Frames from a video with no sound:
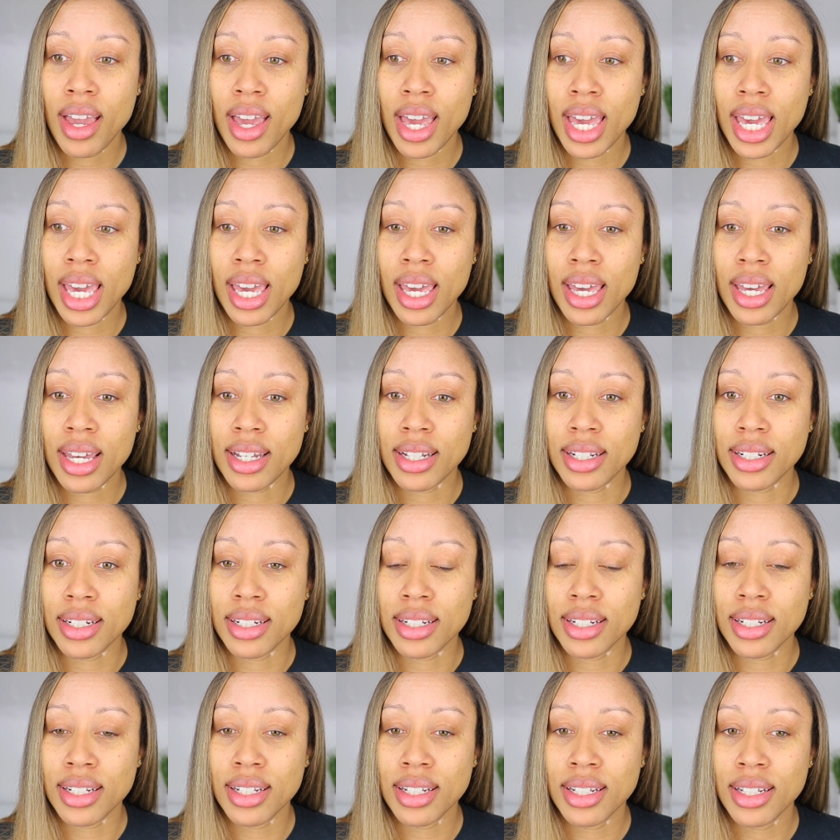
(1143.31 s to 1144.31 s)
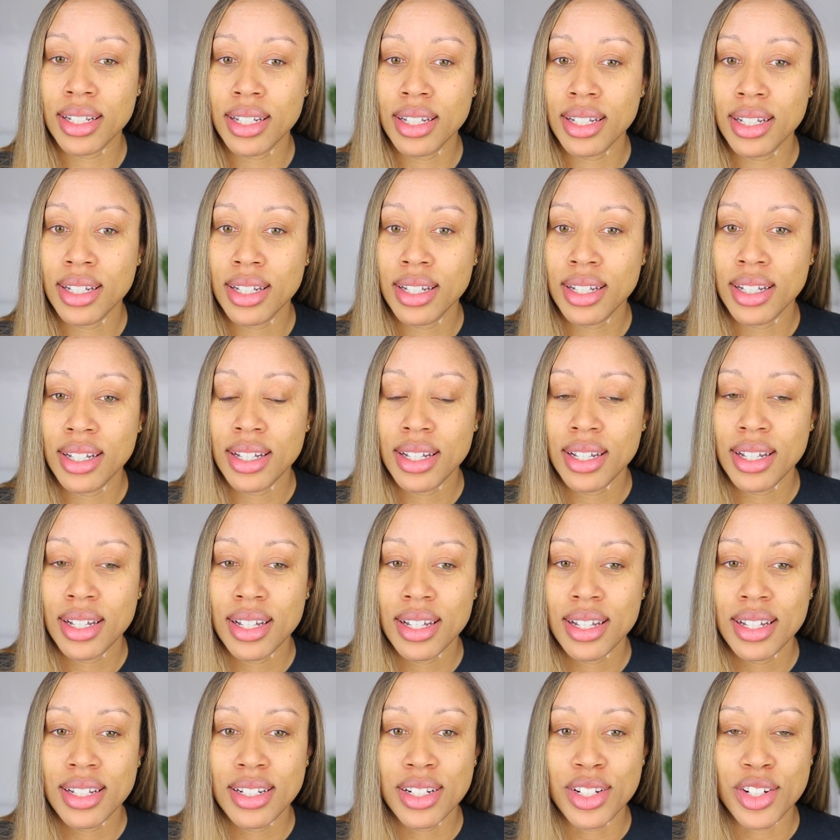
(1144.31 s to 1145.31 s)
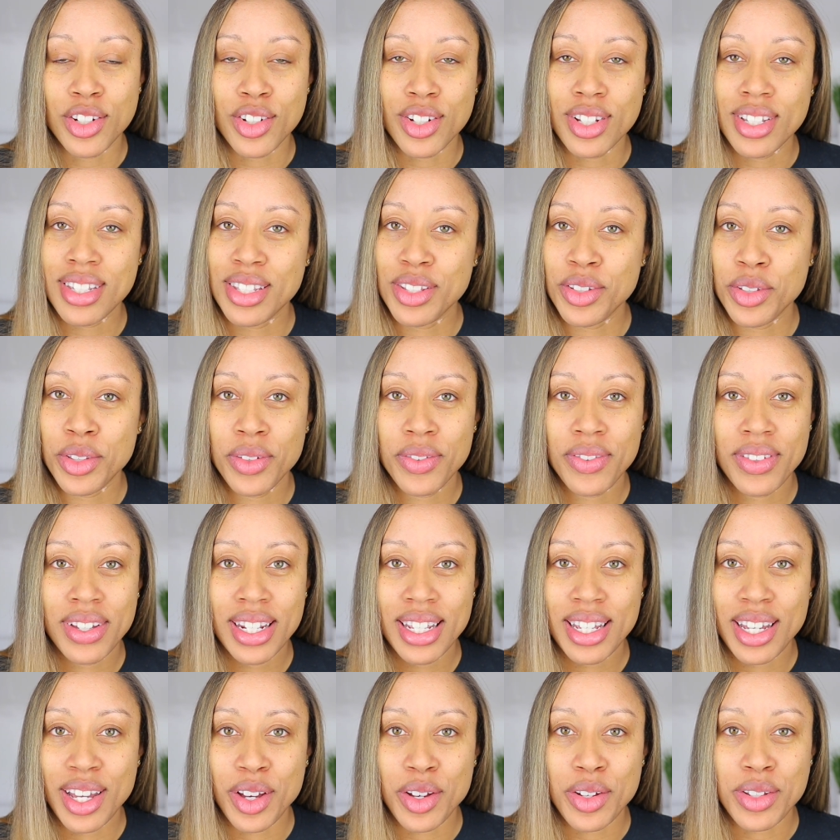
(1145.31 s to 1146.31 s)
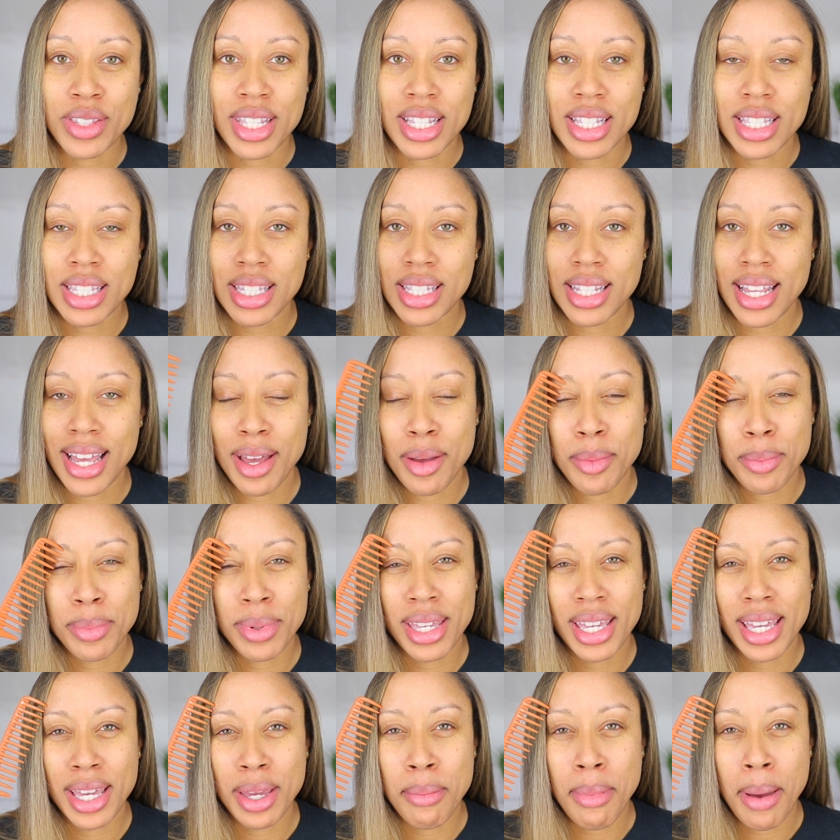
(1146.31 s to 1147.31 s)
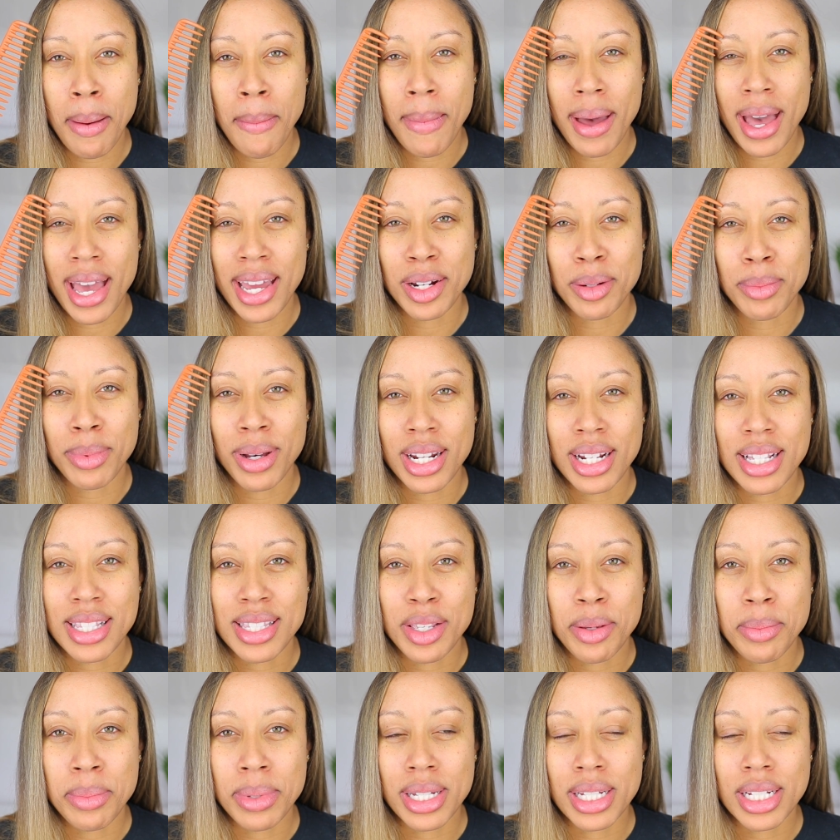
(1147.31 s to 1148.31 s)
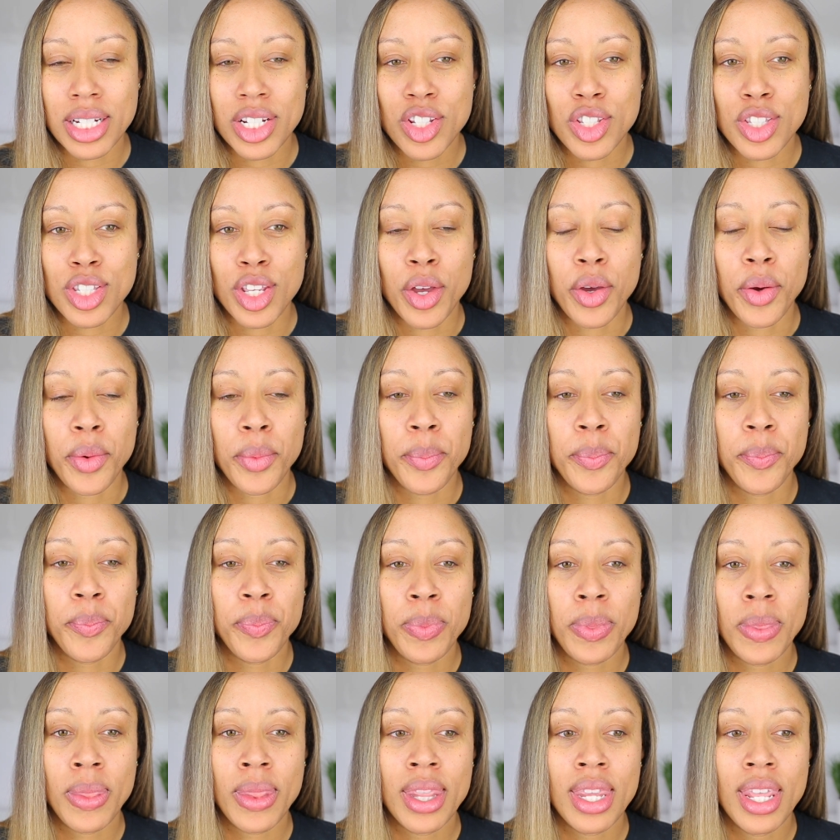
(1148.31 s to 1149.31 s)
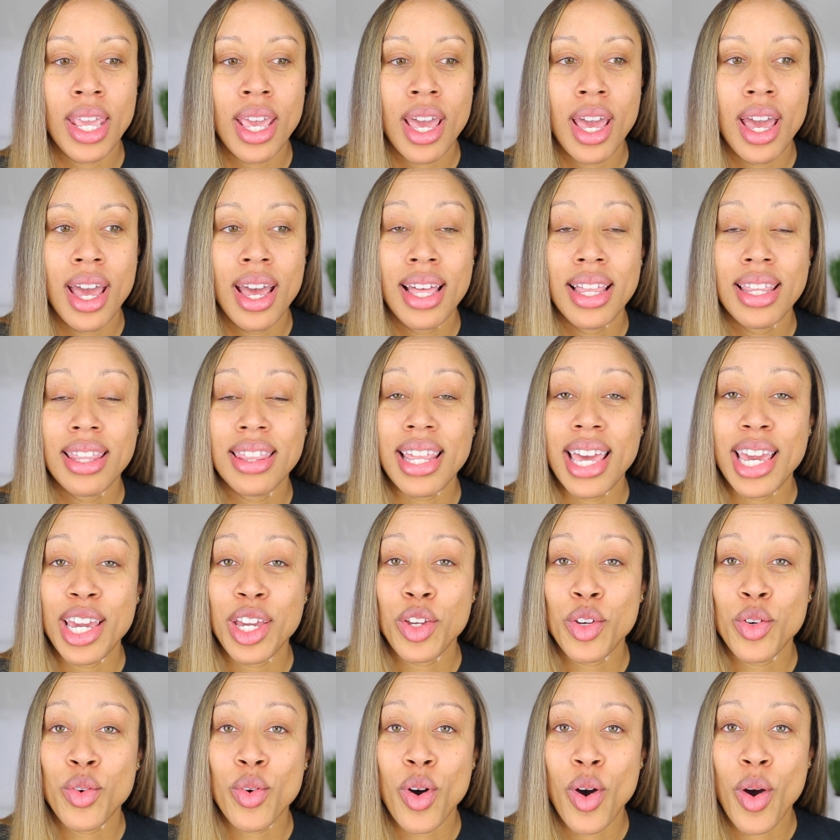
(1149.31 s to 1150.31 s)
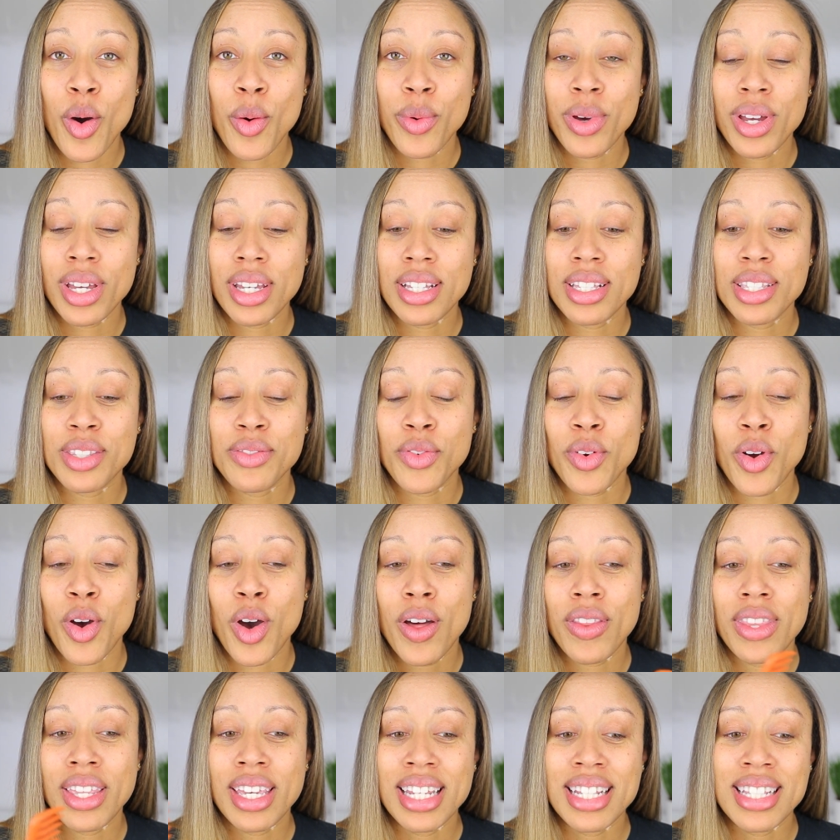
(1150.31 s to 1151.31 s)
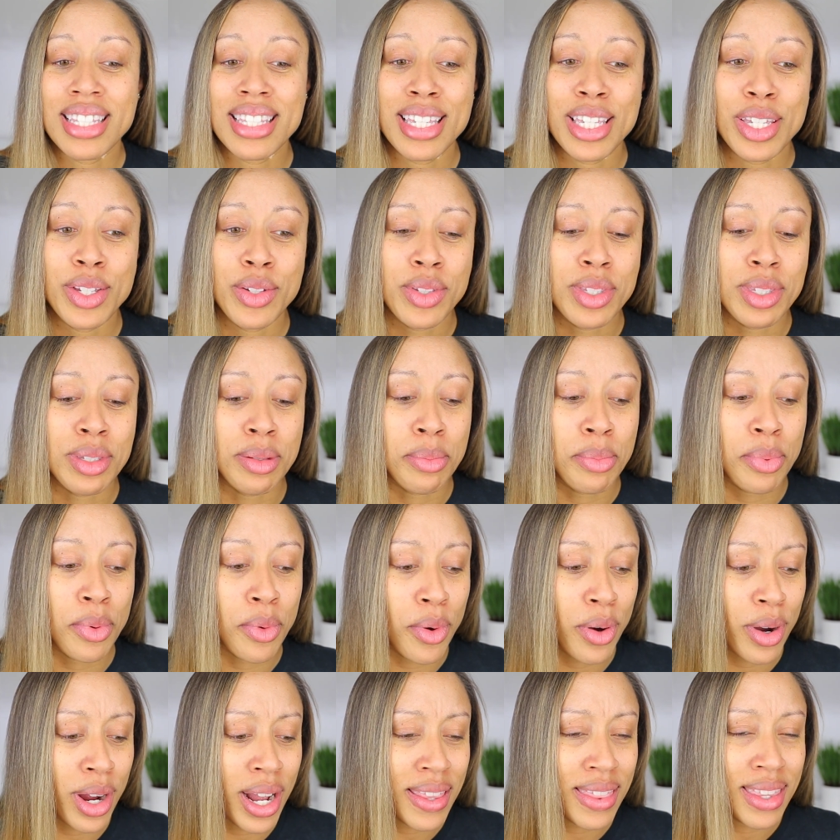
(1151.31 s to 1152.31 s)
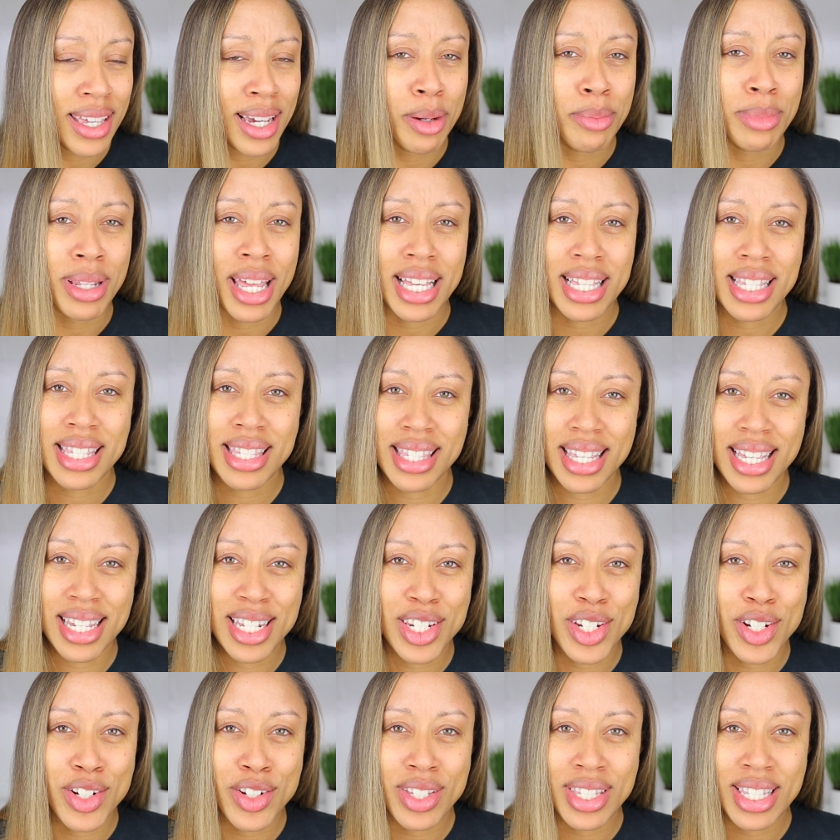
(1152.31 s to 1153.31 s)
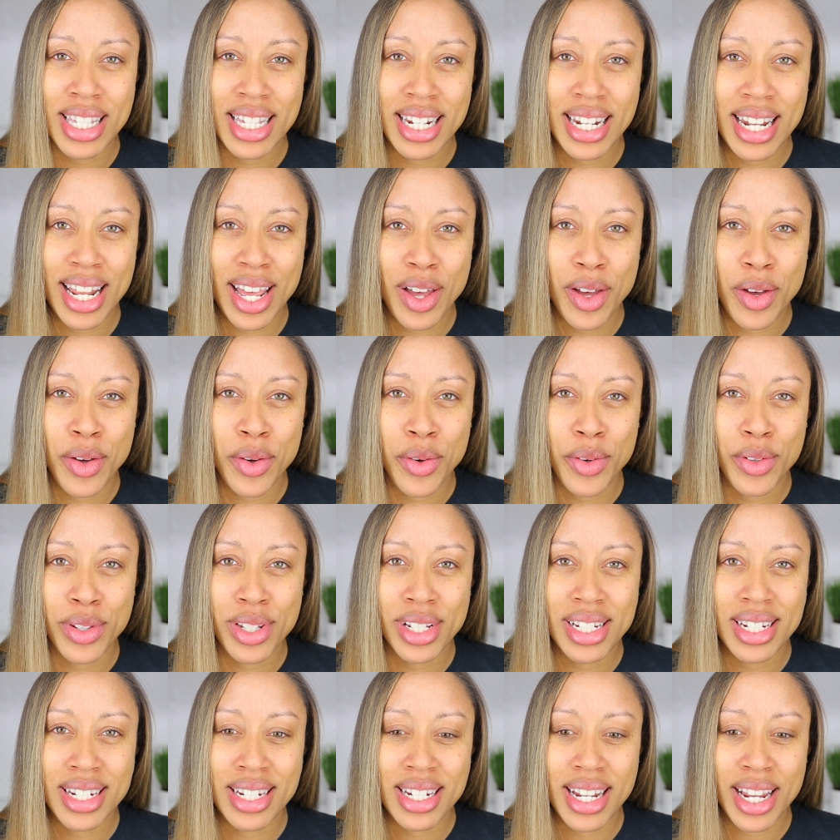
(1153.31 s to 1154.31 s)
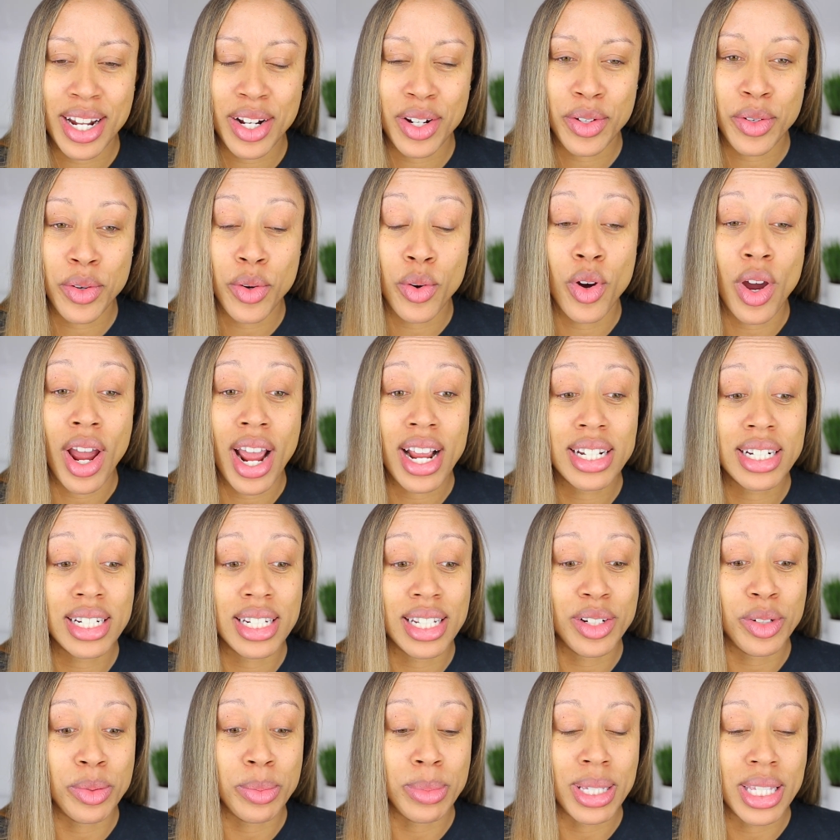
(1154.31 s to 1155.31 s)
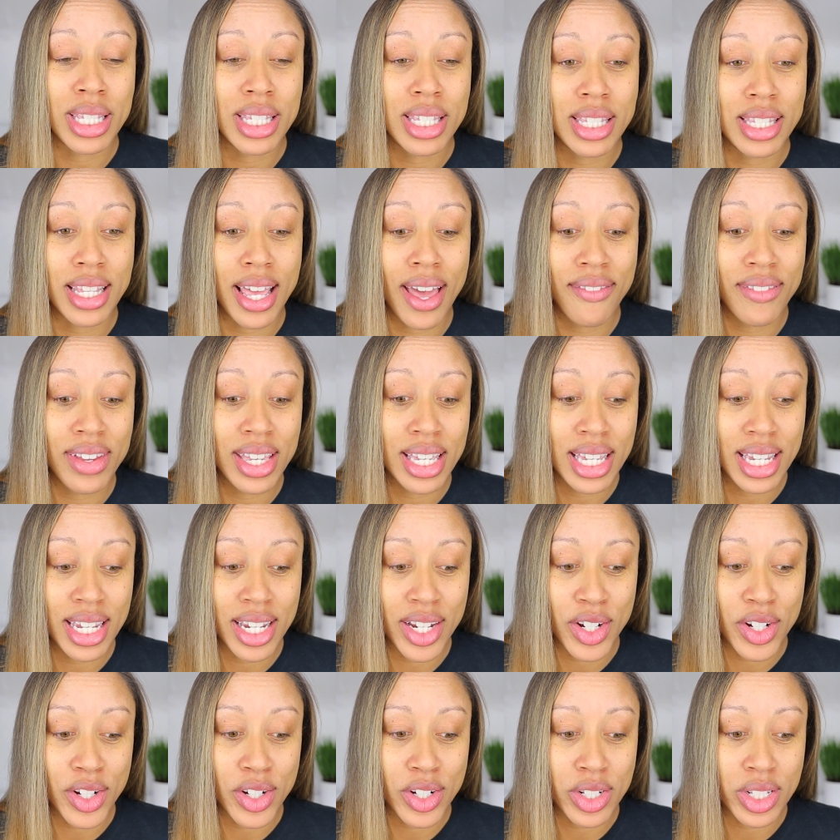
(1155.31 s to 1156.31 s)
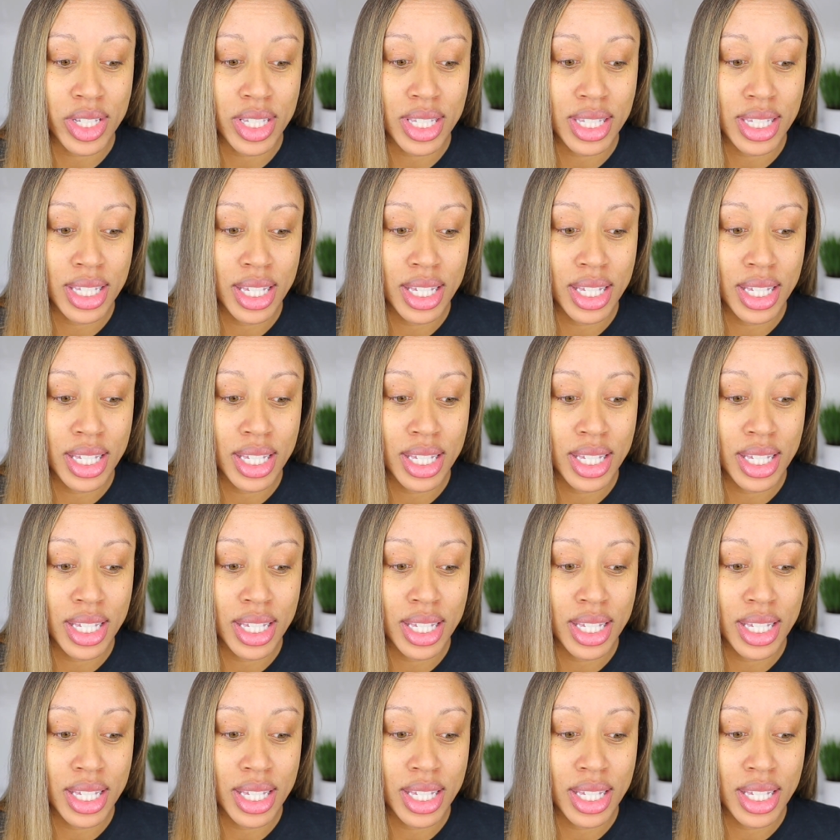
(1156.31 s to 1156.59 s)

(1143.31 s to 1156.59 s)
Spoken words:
and just do the videos and stop being in my mind about it so much. So thank you always for all the continued support. I think I'm like 6 years in now on this channel. Oh, actually it'll be 7 years